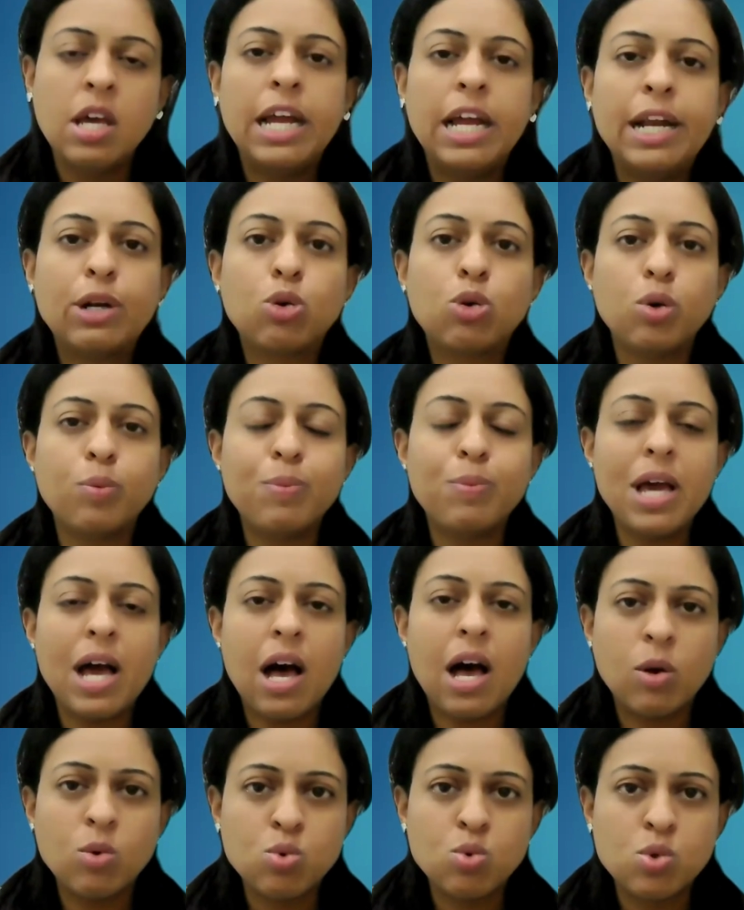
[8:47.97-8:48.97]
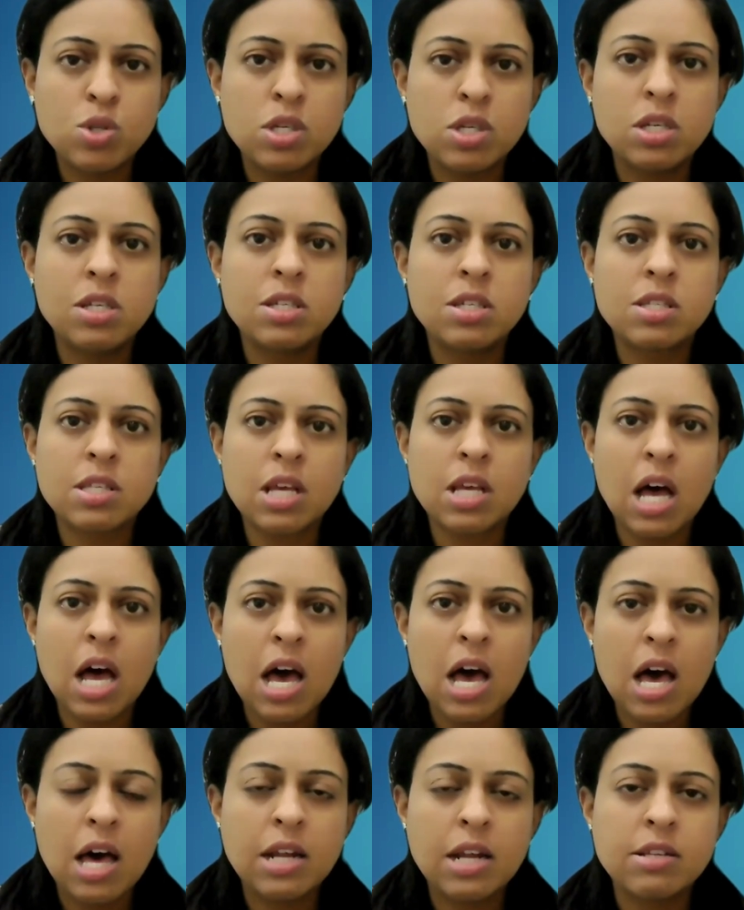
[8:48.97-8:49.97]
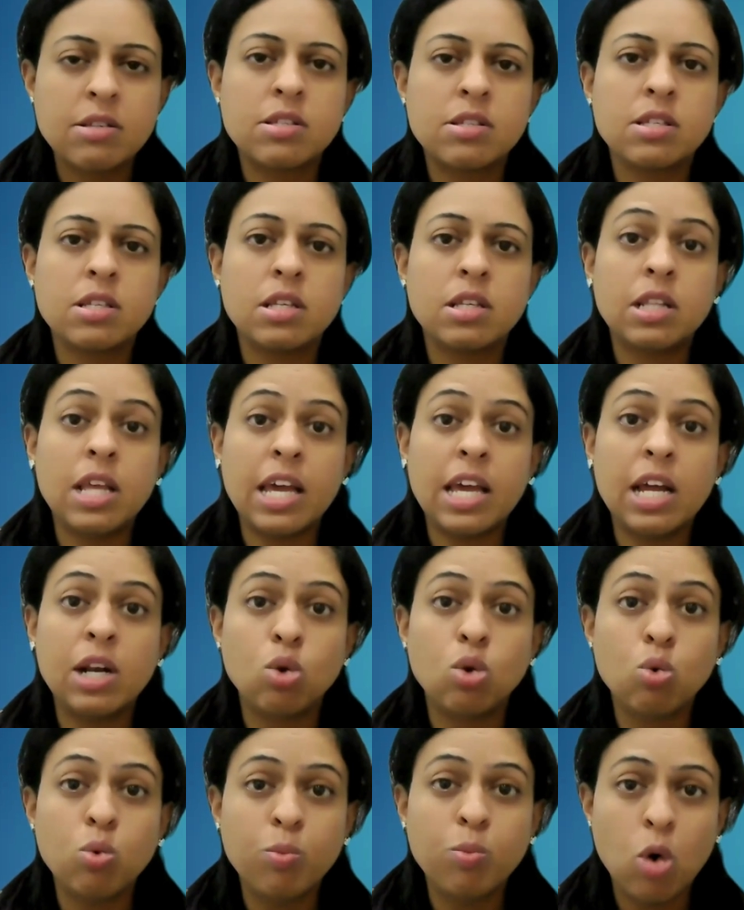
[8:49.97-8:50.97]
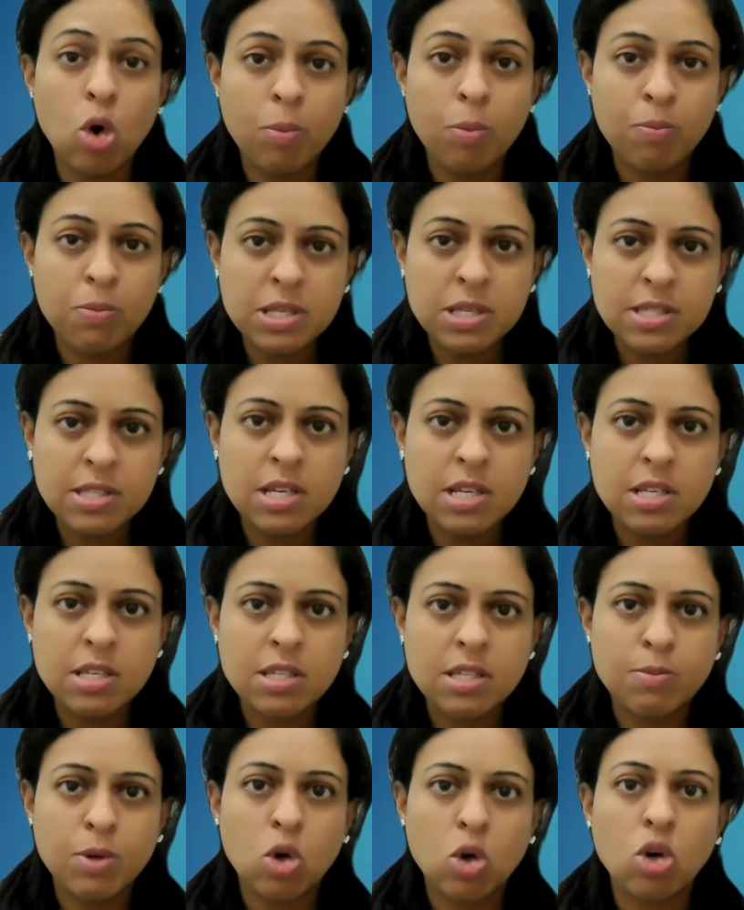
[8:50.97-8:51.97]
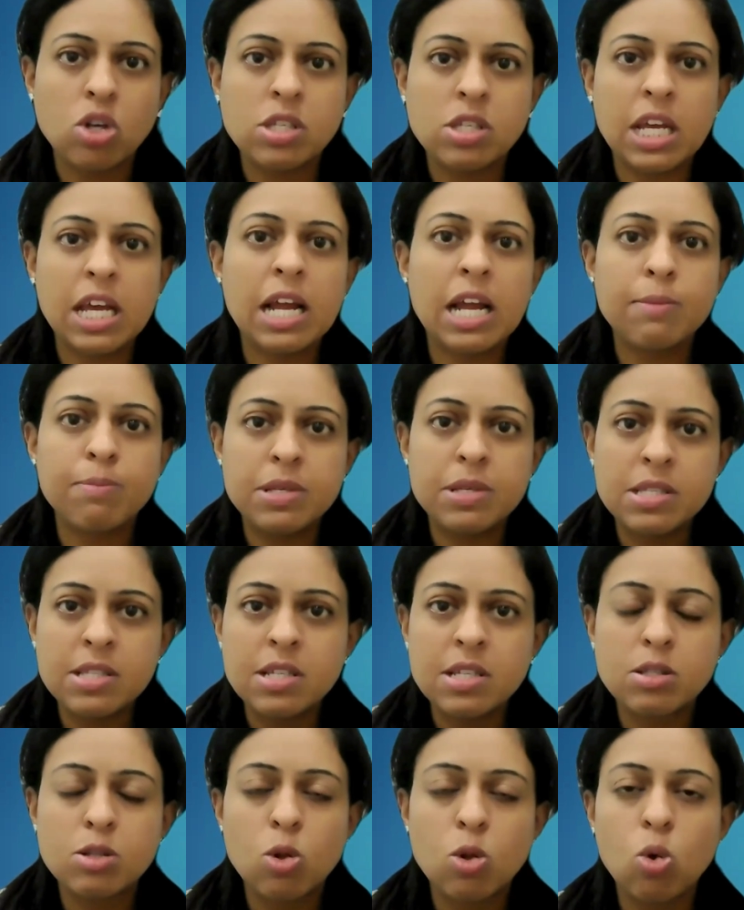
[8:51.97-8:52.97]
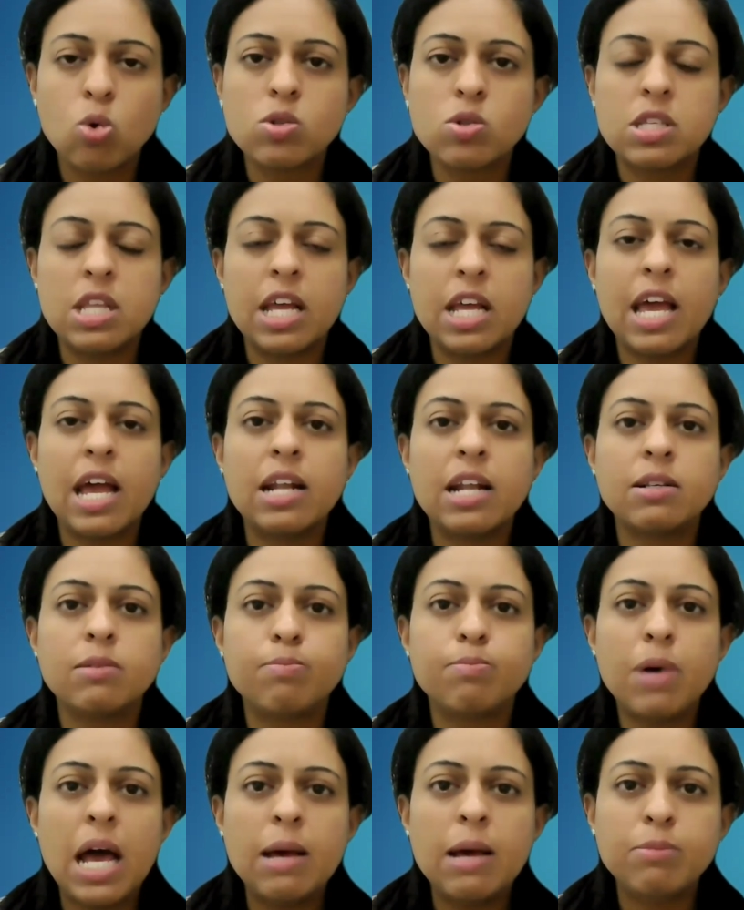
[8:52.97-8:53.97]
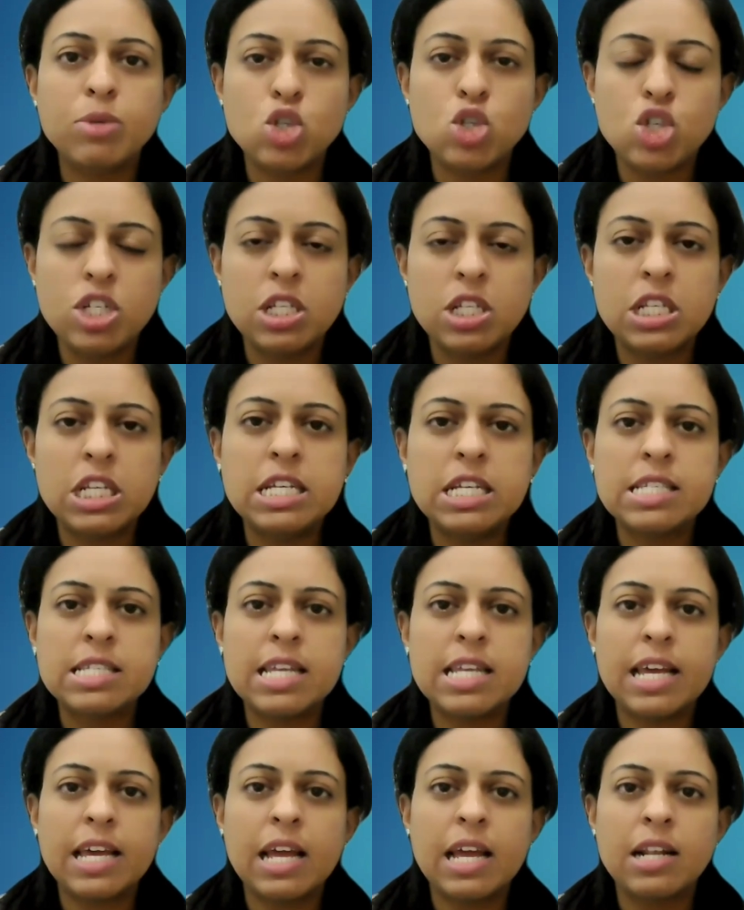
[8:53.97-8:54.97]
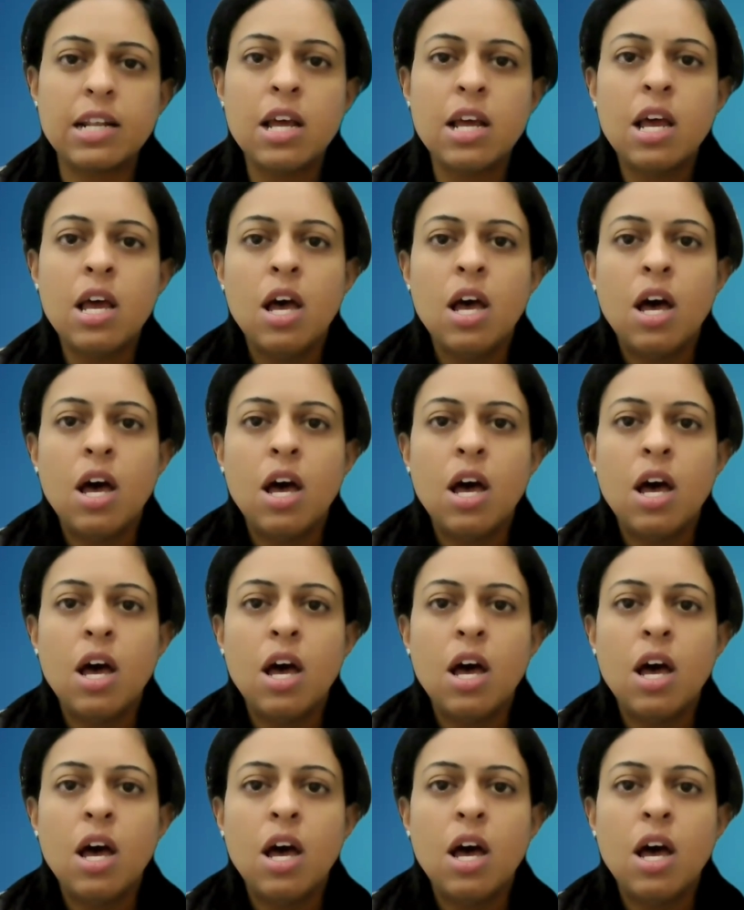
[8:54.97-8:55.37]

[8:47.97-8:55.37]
It could be houses, cars, they can do more business because they get business loans, they can buy machineries, they can